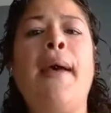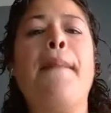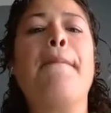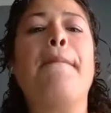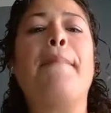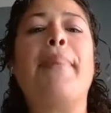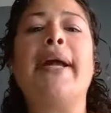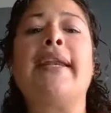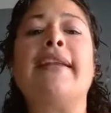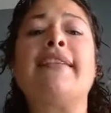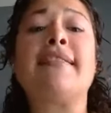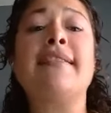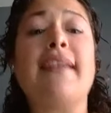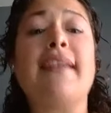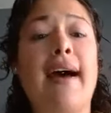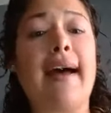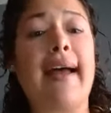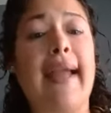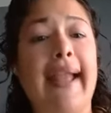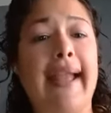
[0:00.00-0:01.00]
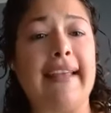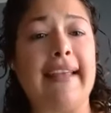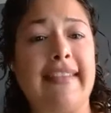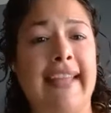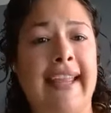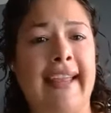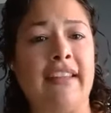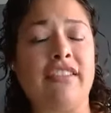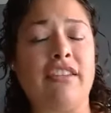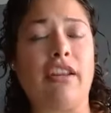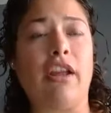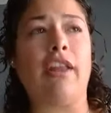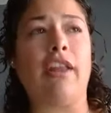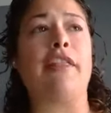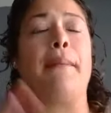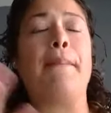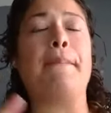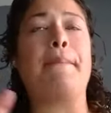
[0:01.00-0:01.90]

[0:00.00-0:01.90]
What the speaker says: but it's not as hands-on. The